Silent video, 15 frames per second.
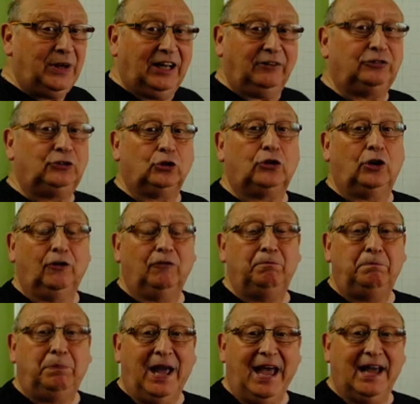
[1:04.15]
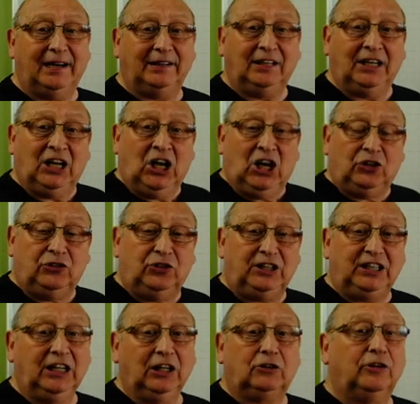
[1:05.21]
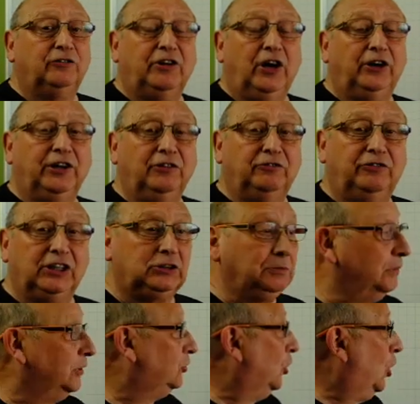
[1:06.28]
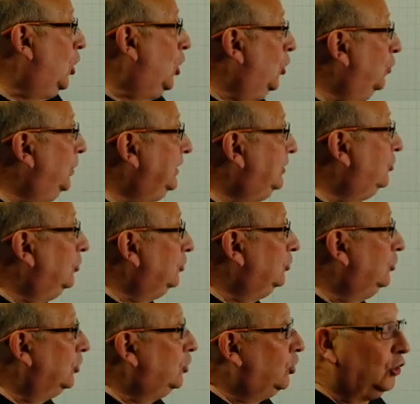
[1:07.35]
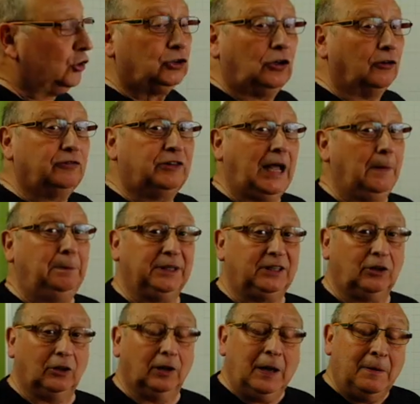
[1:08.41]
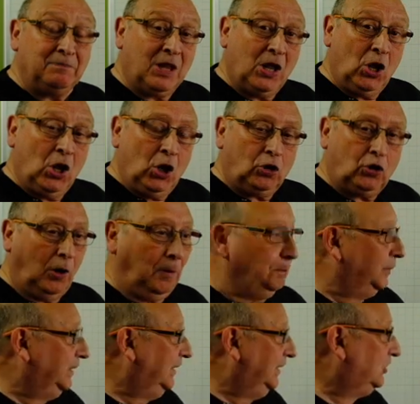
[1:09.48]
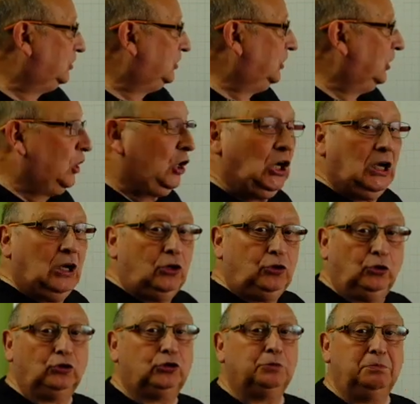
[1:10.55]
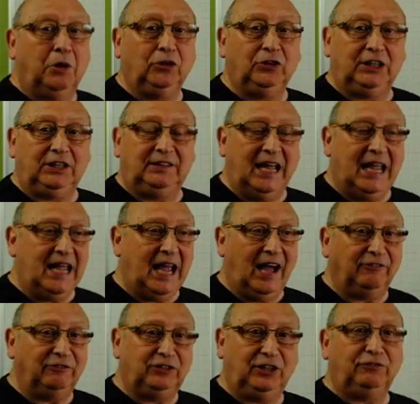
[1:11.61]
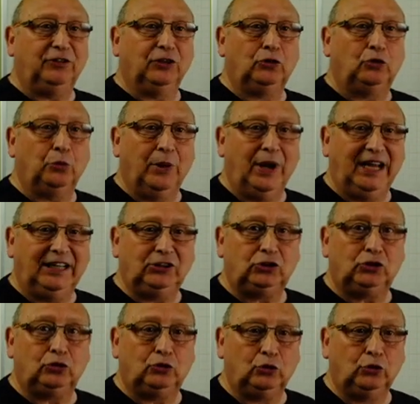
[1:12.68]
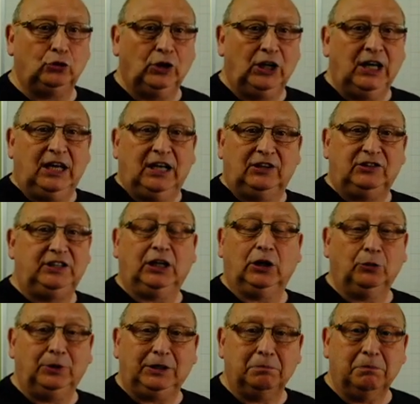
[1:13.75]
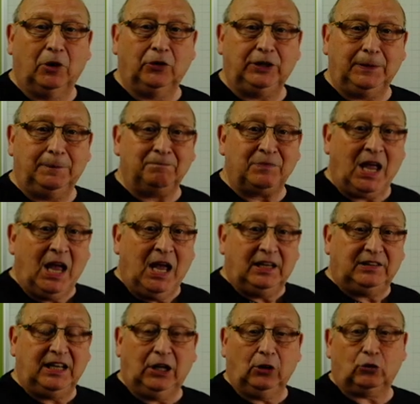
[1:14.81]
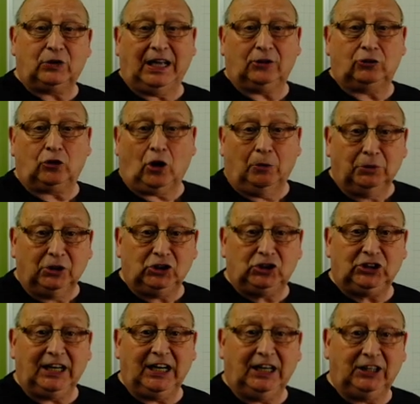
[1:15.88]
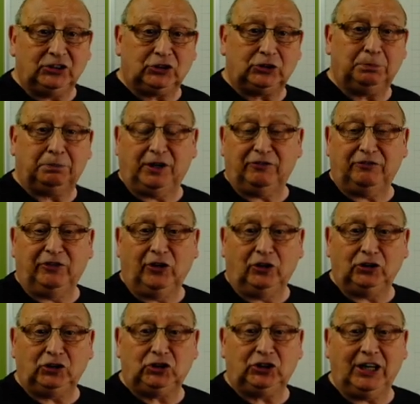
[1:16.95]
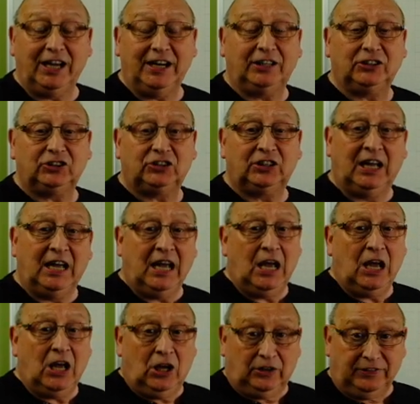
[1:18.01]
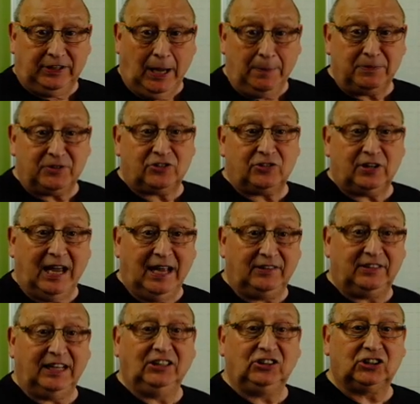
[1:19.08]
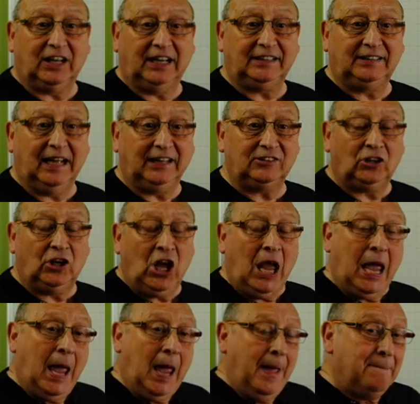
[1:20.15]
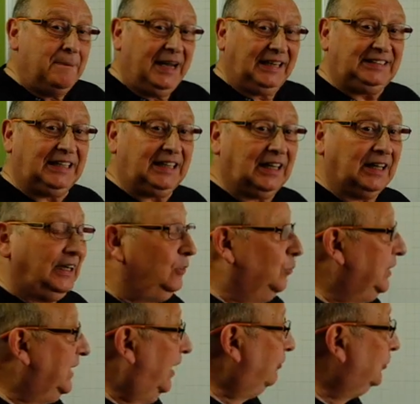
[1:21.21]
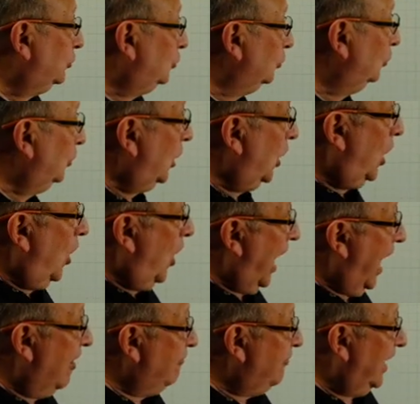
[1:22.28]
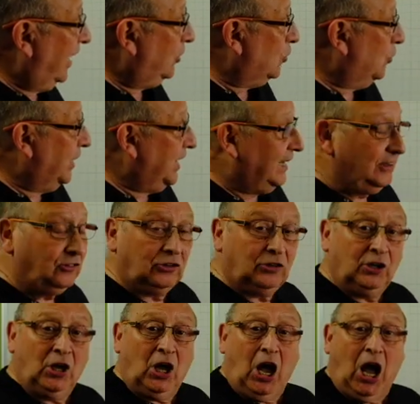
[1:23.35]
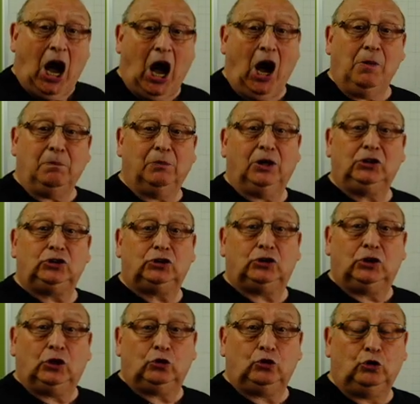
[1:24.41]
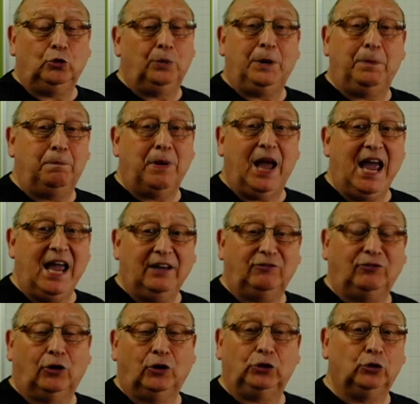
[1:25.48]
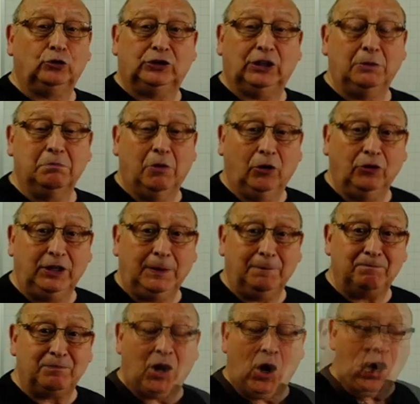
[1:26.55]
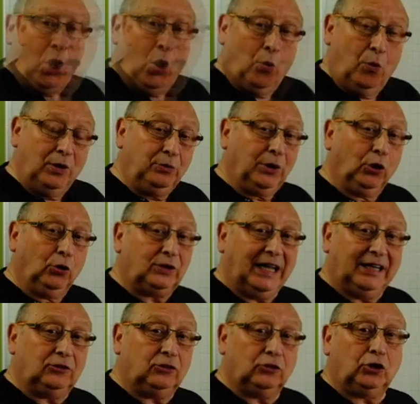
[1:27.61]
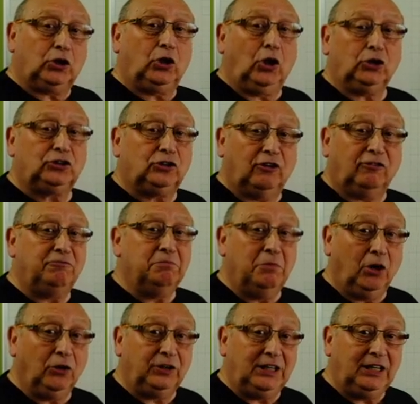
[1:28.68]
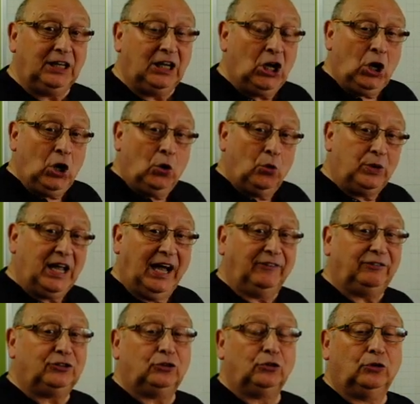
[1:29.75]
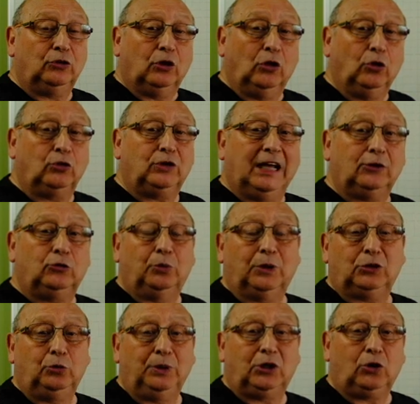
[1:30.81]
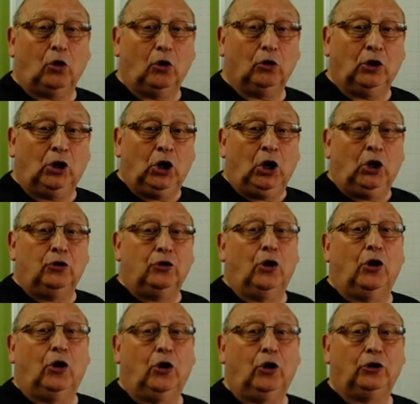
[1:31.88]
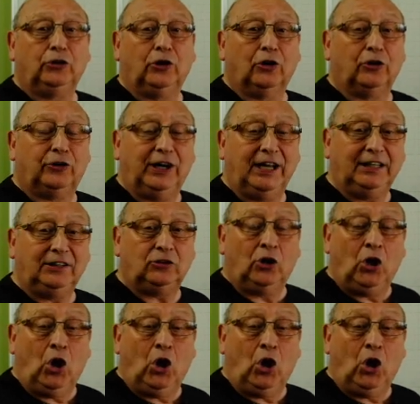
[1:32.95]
have to compare the yield of our investment with the cost of capital. Companies use money. They have different ways to deal with money. They look at common shares, preferred shares, debts, and things like that. Basically, we have to evaluate how much do we pay for using money. When we look at the cost of money, we have to look at what we call the hurdle rate